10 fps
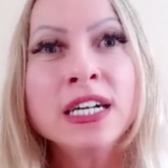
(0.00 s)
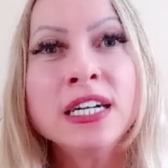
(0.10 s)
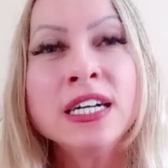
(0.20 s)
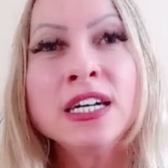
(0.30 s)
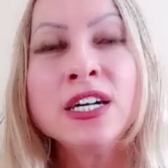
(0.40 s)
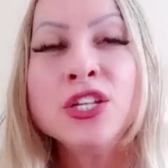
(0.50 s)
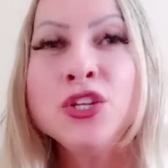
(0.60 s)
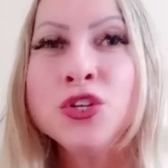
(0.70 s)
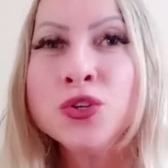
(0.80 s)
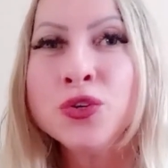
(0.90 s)
uh,
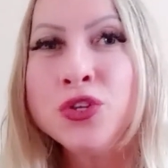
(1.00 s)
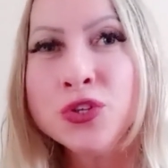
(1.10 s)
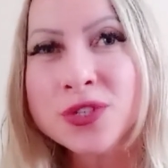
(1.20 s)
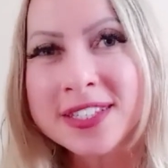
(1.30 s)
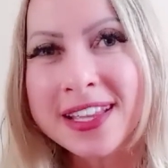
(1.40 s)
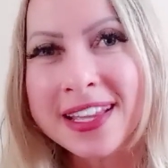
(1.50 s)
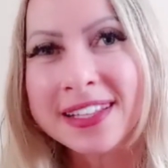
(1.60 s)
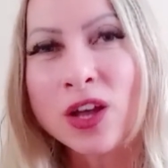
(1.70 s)
you use it.